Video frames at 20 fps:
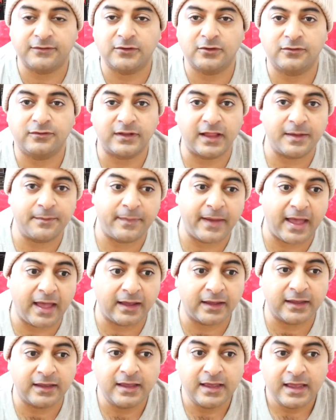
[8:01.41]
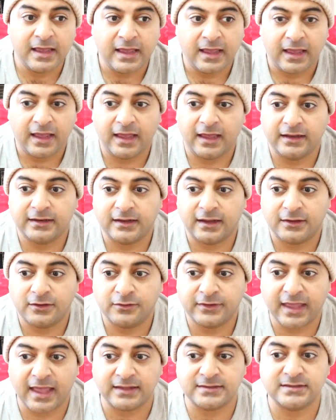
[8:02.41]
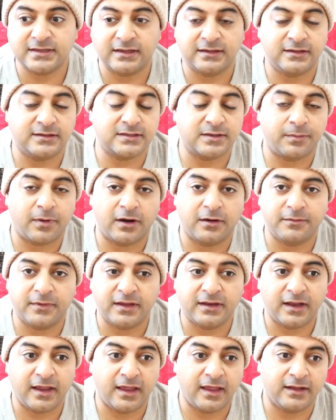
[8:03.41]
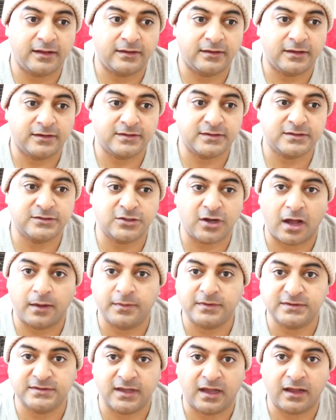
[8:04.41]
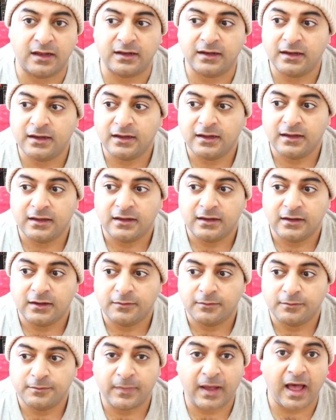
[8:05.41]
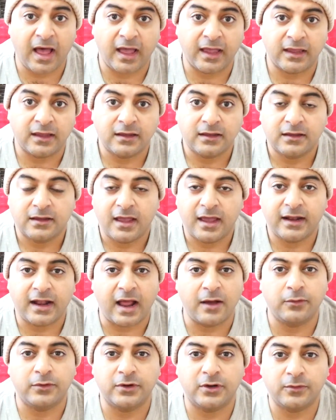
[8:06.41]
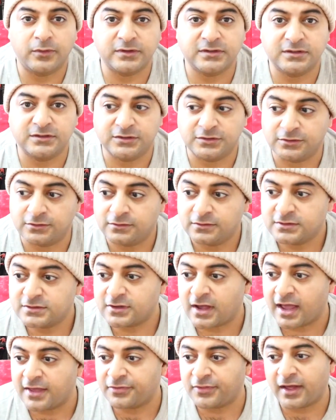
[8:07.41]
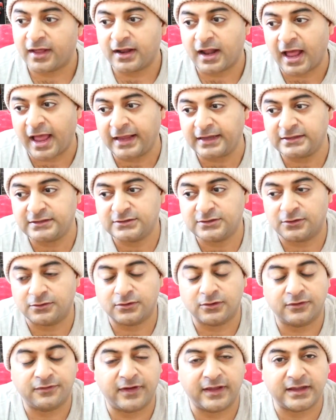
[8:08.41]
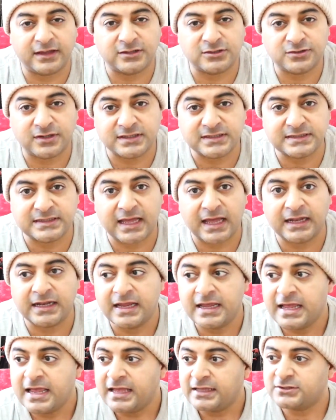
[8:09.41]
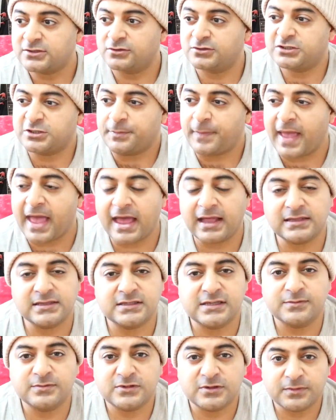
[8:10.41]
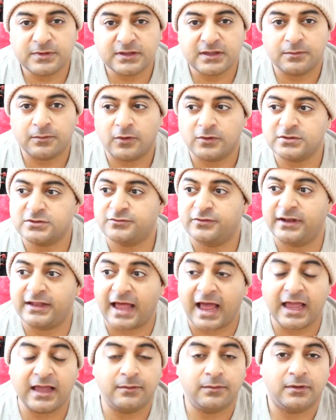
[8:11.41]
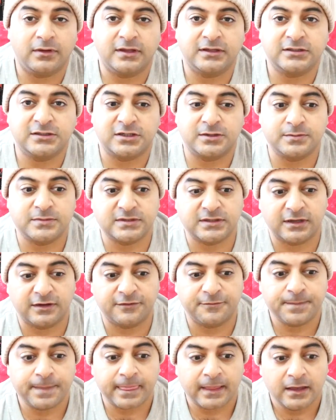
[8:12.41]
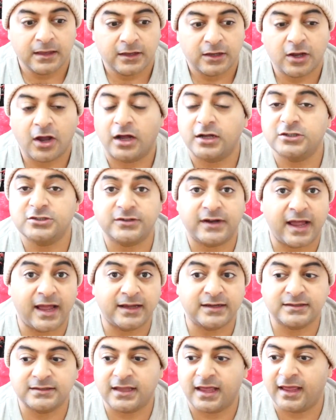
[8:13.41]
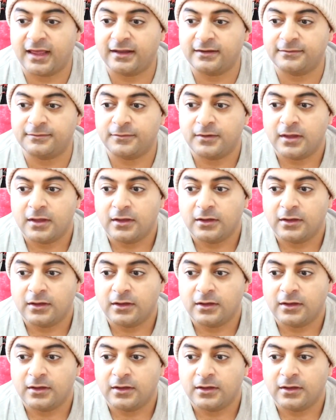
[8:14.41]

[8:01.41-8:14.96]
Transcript: you a flight back, and you can't stay in this apartment and this job is done, bye. And I wouldn't know what to do. So I thought, I don't know if I can trust that. So Japan seemed to be the most reliable in terms of contract and